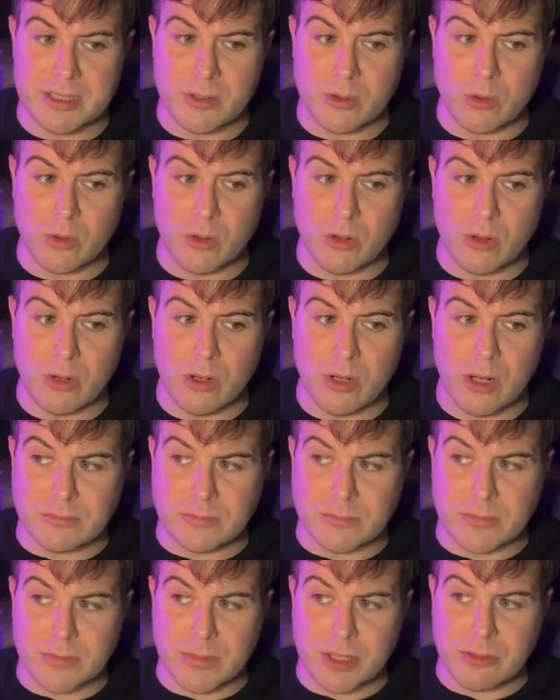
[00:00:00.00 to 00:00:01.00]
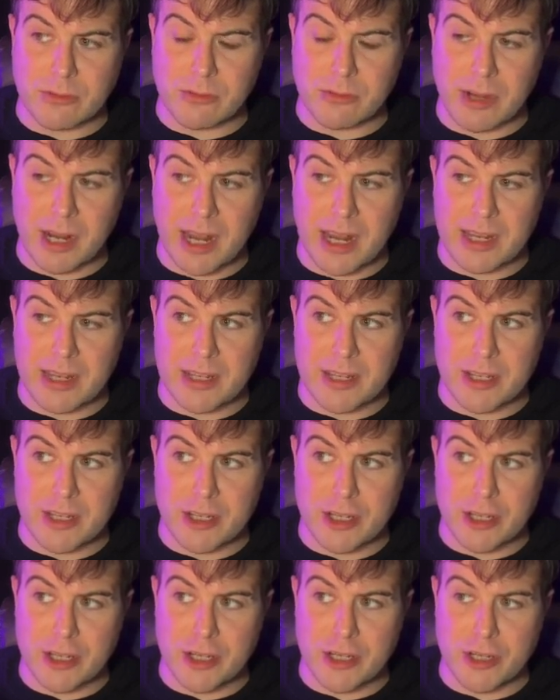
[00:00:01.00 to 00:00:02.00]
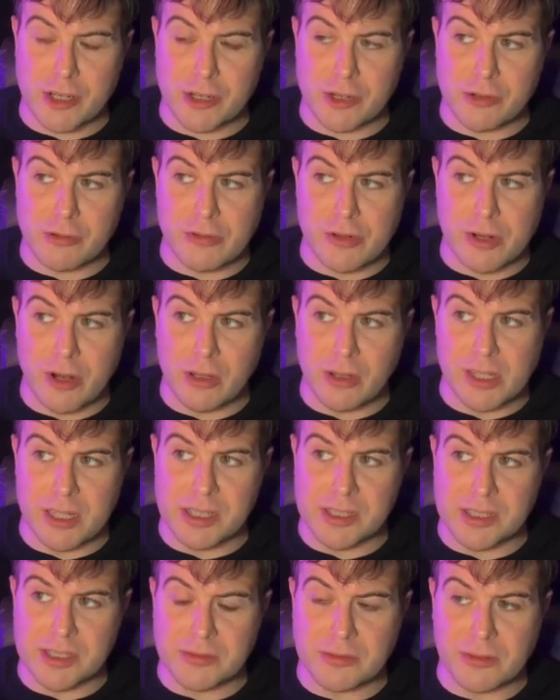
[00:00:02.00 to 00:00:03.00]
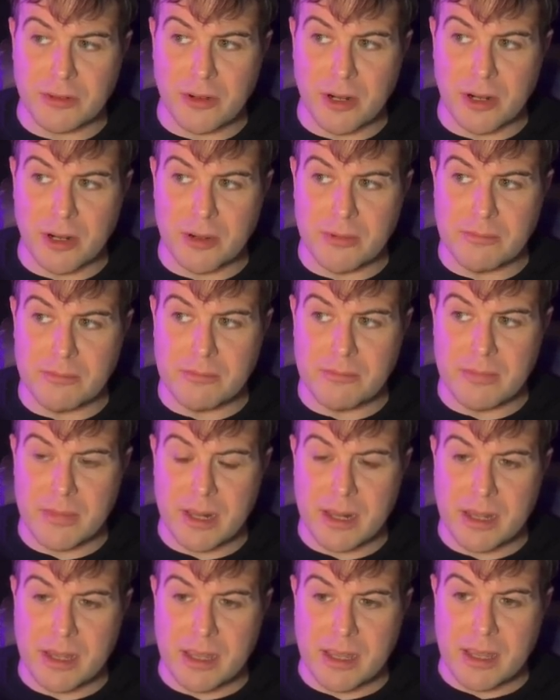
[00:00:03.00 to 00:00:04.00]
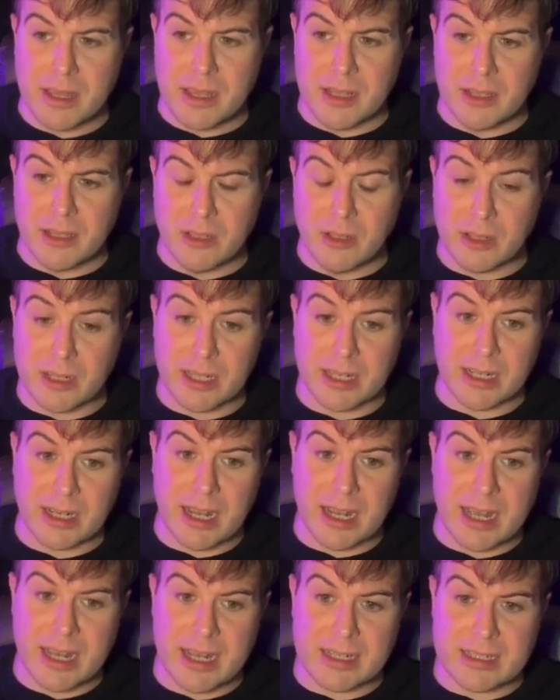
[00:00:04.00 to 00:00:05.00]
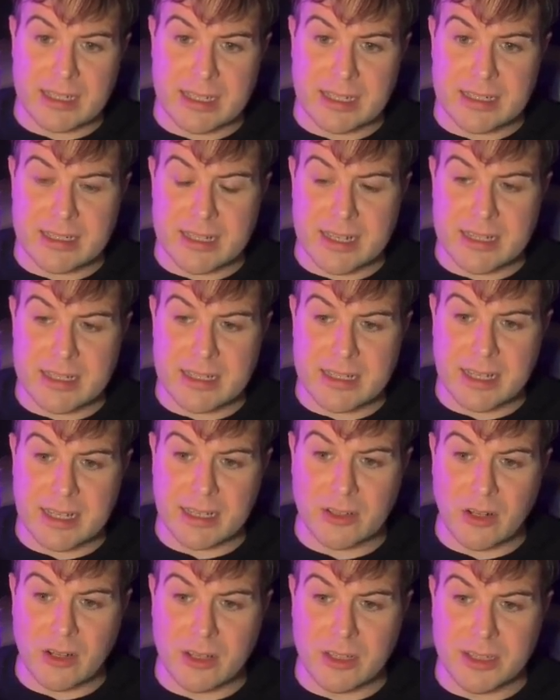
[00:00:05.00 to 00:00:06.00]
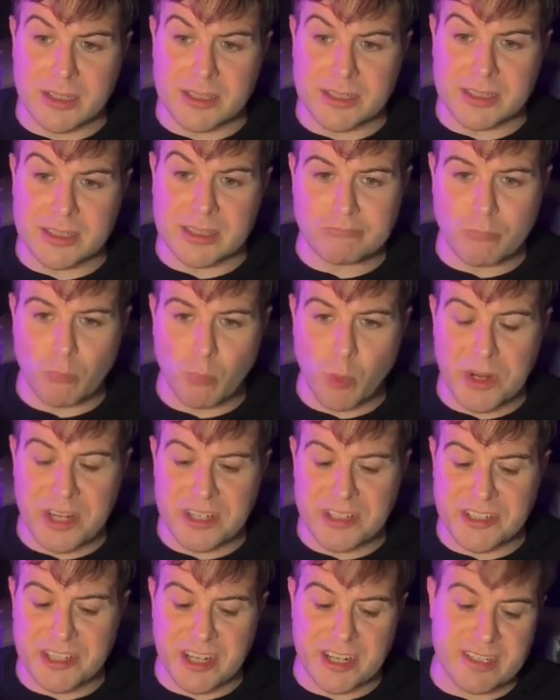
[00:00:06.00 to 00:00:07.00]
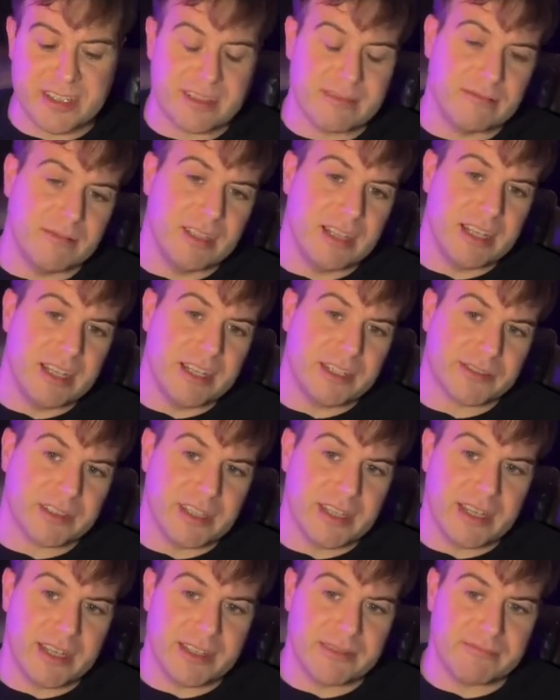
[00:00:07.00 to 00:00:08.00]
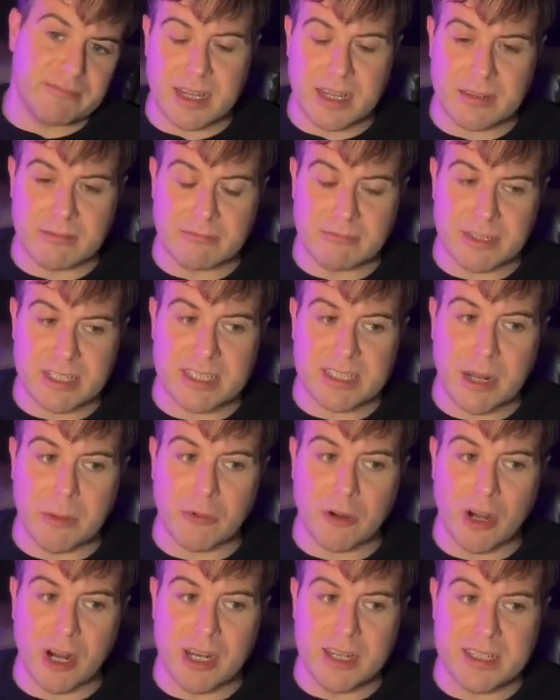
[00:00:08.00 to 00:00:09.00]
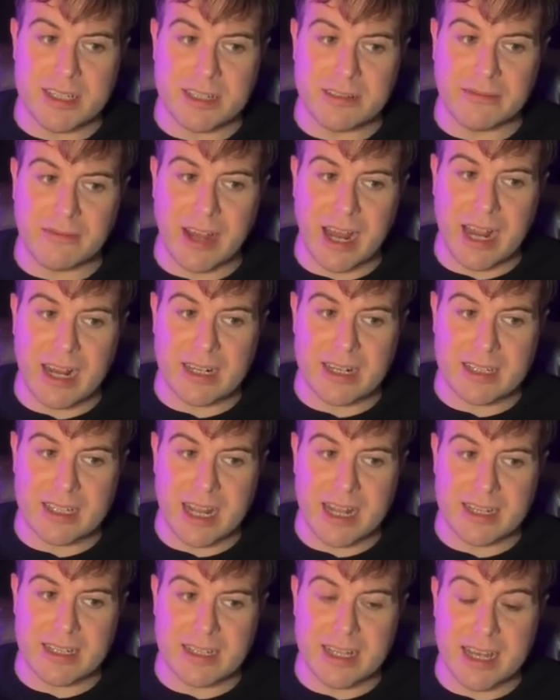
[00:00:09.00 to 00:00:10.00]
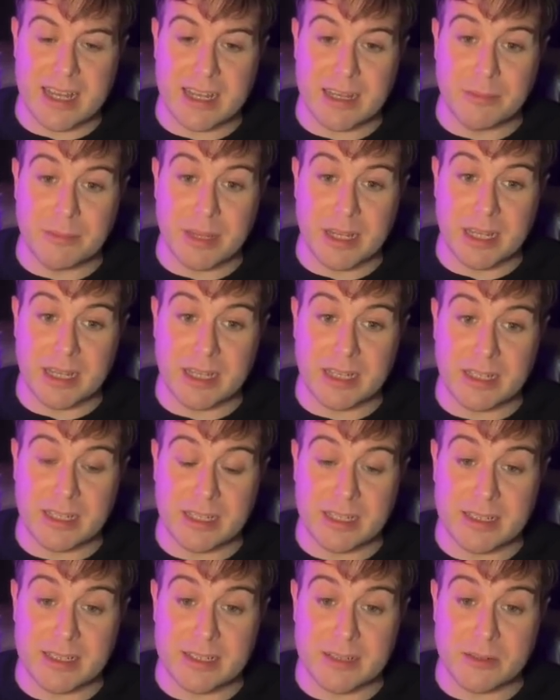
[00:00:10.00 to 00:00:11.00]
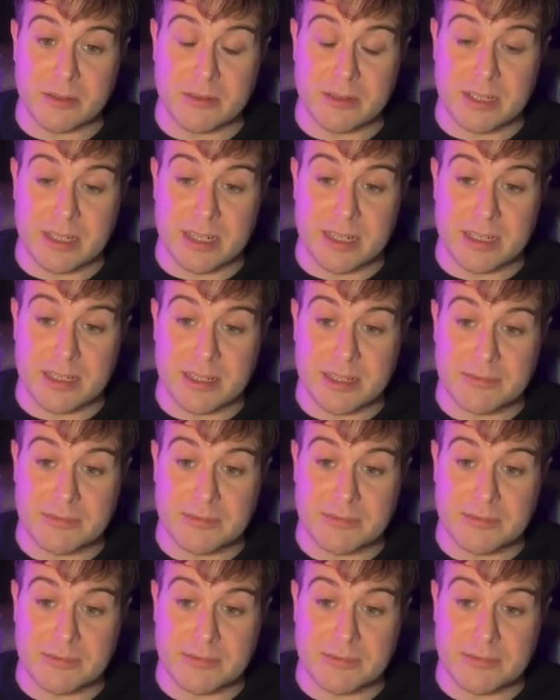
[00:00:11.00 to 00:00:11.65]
or create new knowledge from looking at existing knowledge. We just literally summarize the facts as they appear in sources.